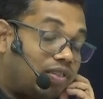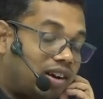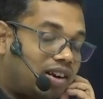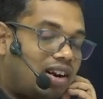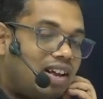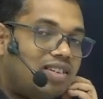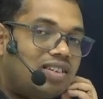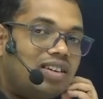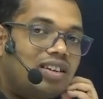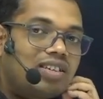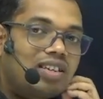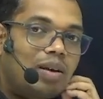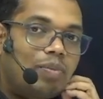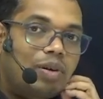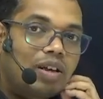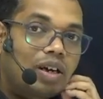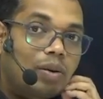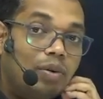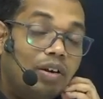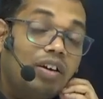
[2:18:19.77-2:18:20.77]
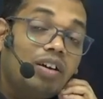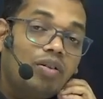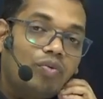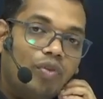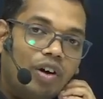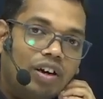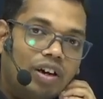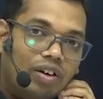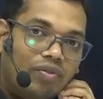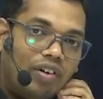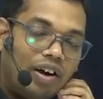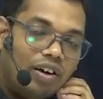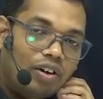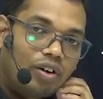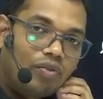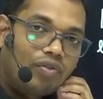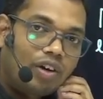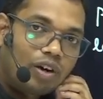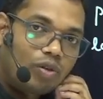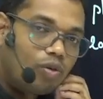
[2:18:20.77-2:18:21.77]
lesson is applicable in winter variety
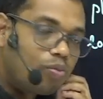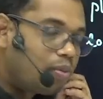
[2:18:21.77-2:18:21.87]
of annual